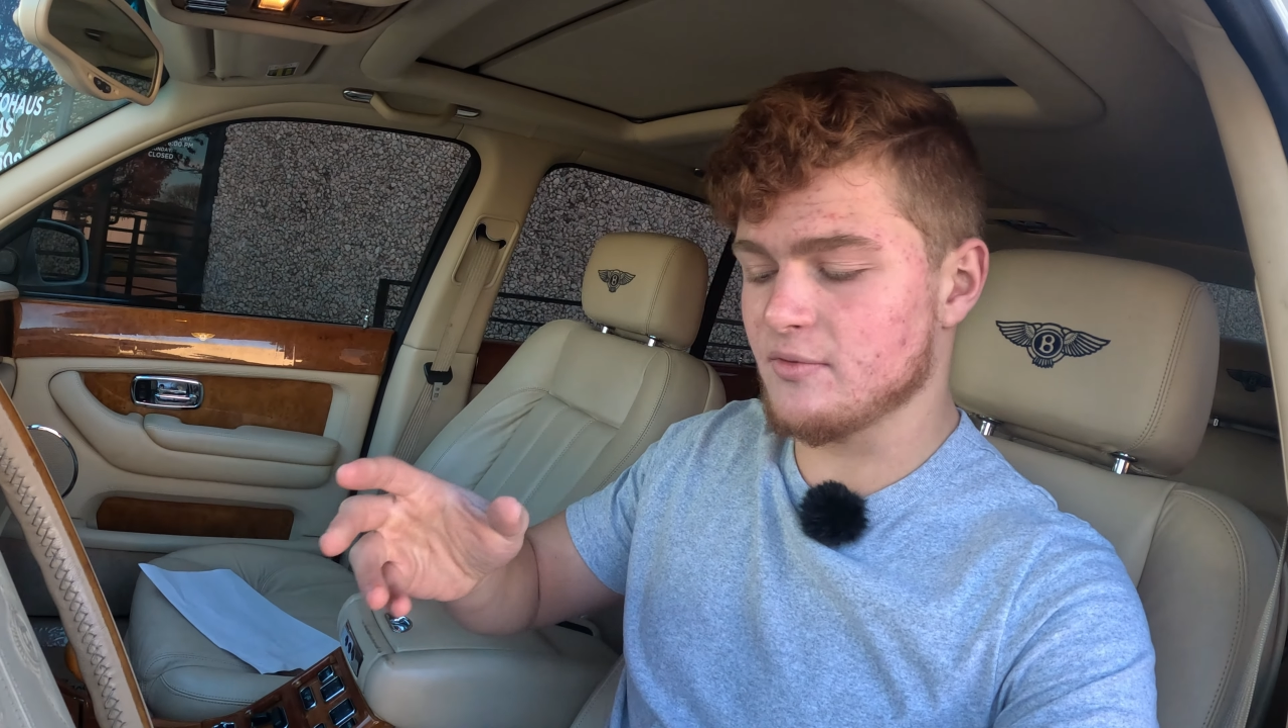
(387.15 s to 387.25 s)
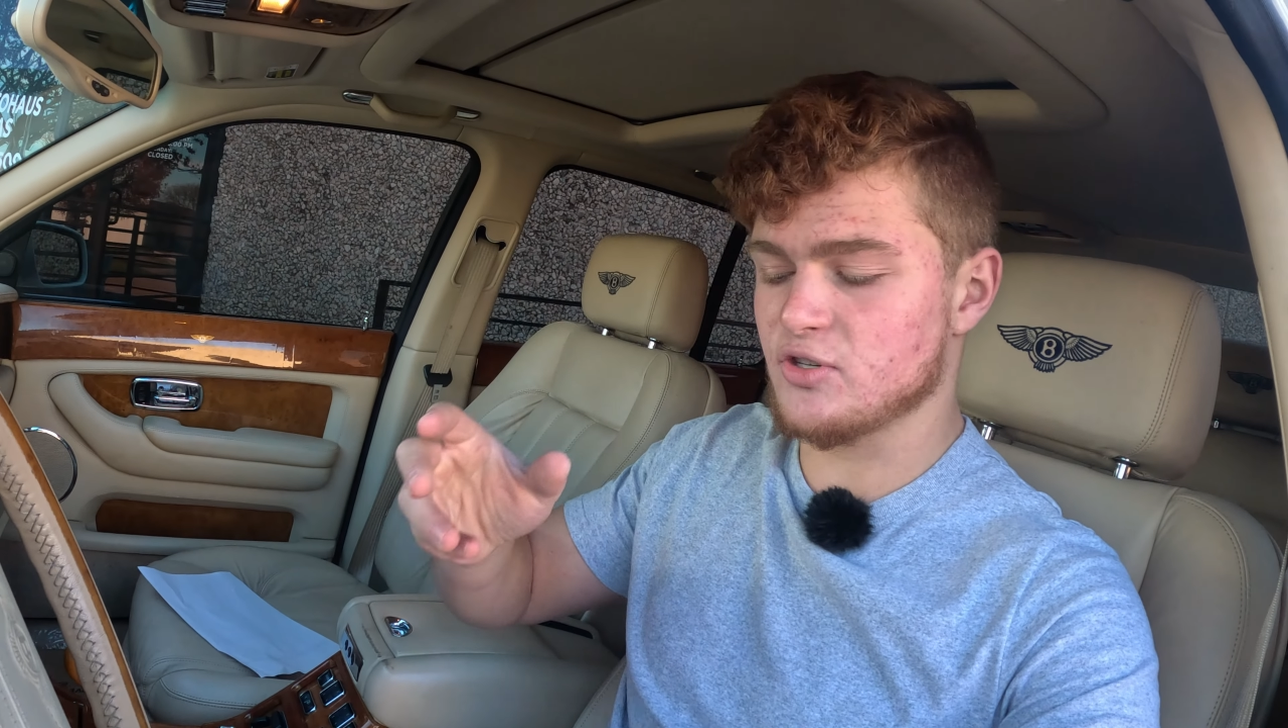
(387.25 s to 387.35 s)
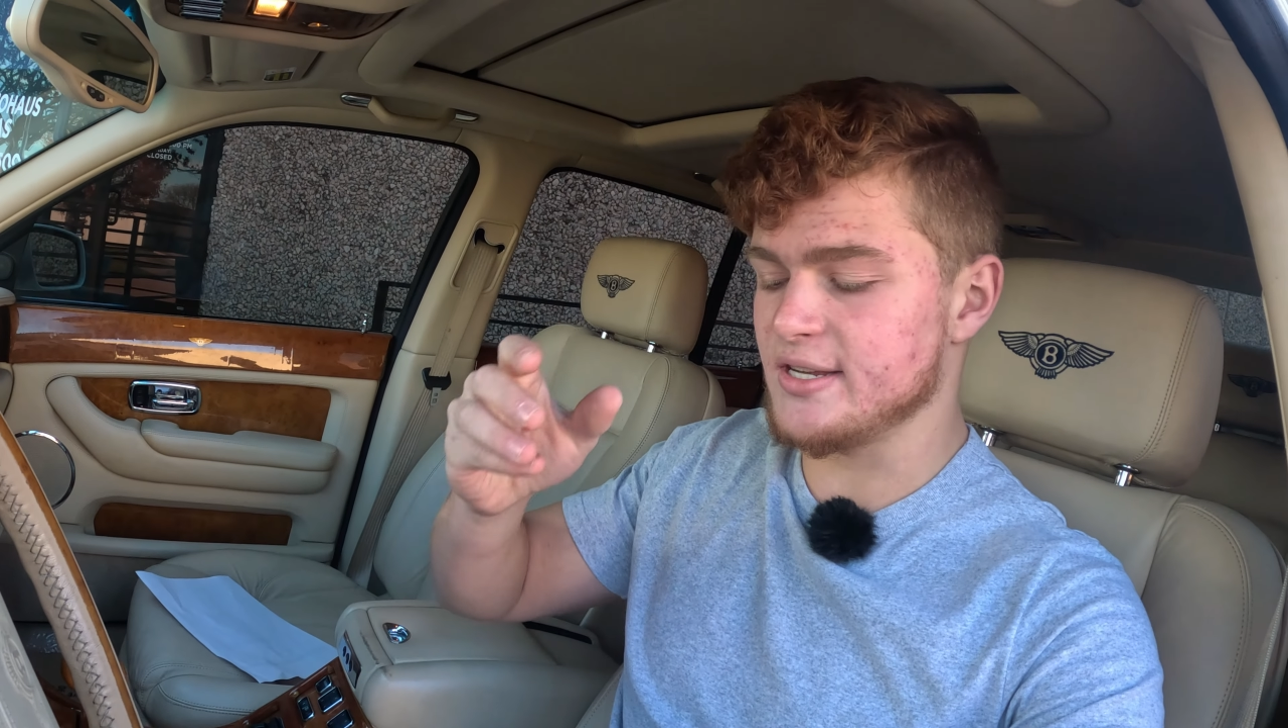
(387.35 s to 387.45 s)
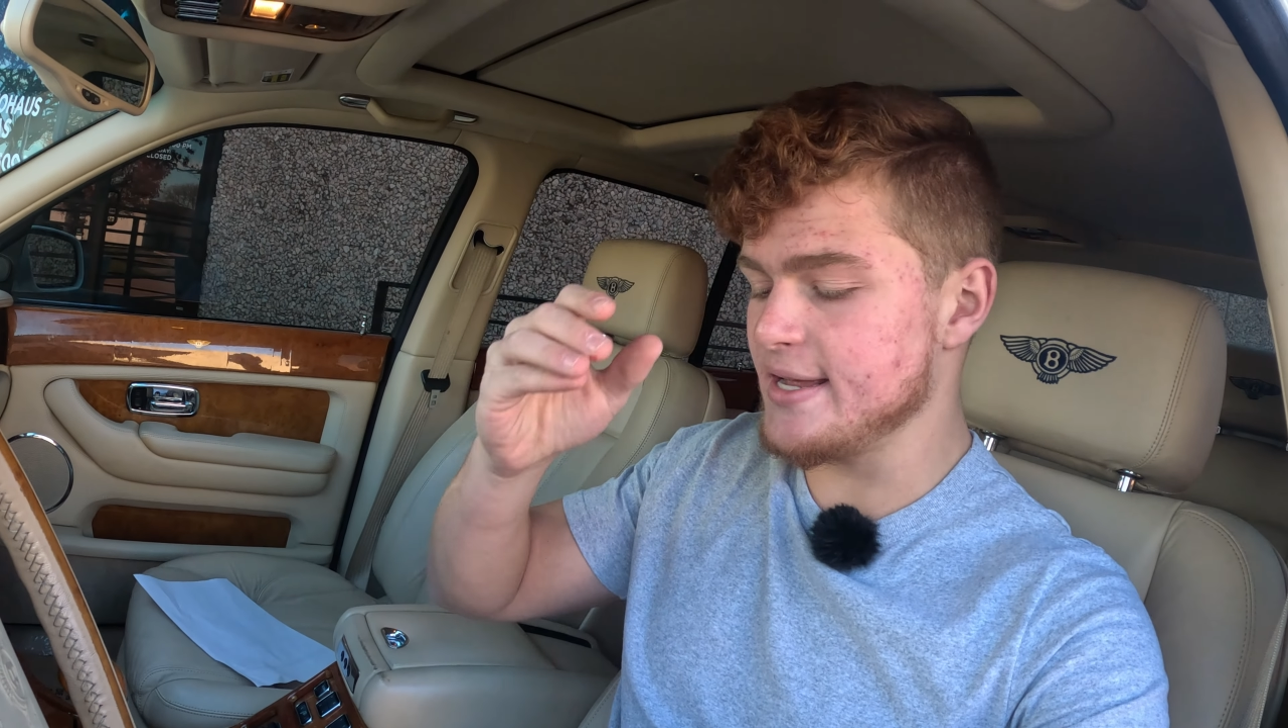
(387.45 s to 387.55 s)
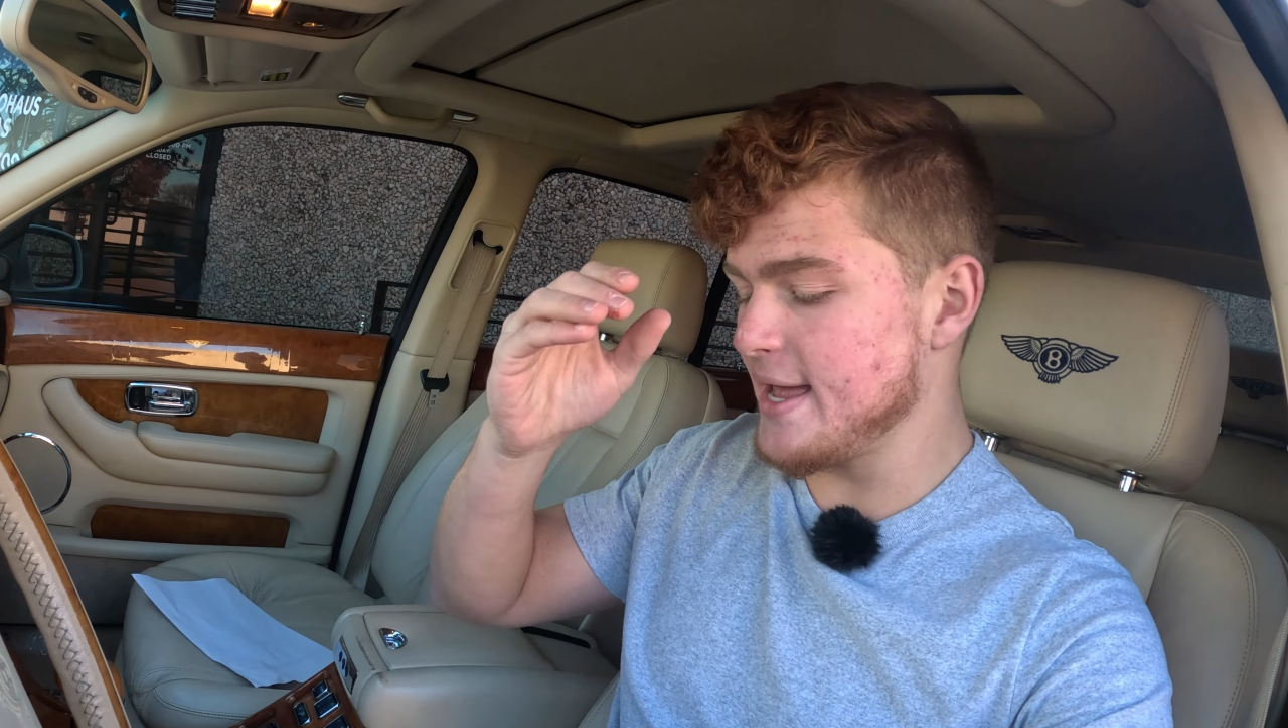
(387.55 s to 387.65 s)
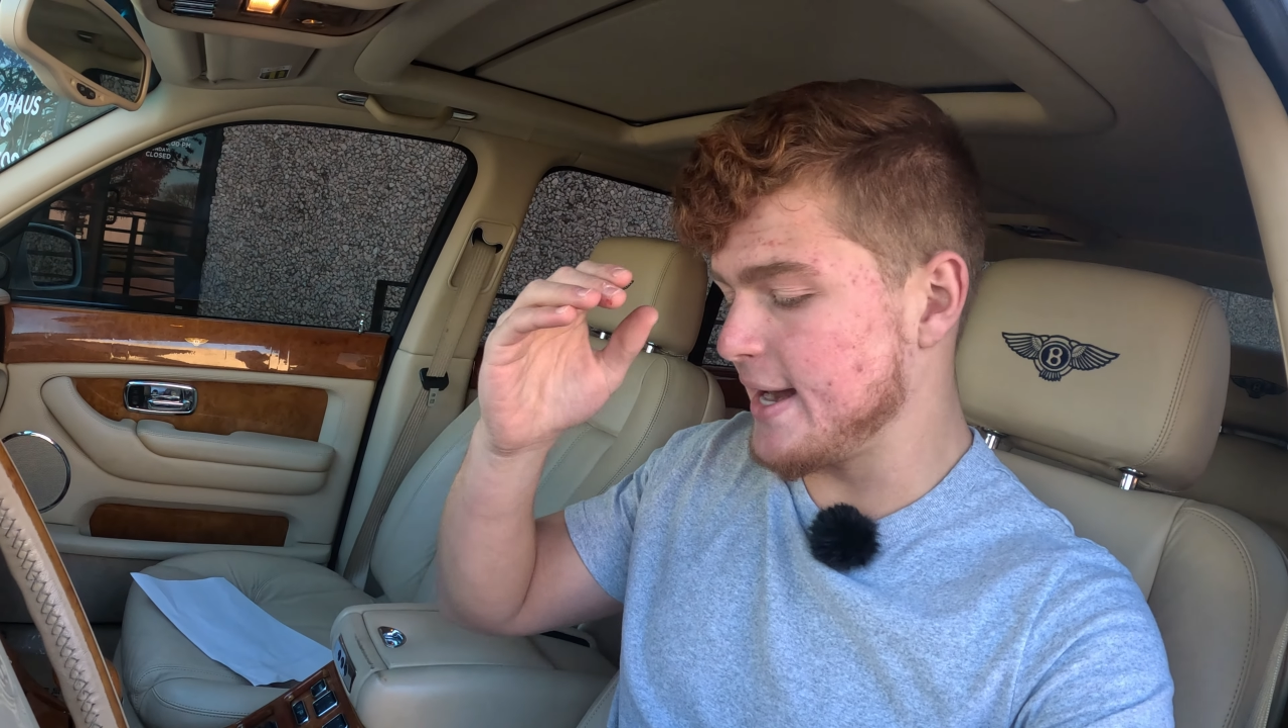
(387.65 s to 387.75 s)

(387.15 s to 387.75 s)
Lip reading: see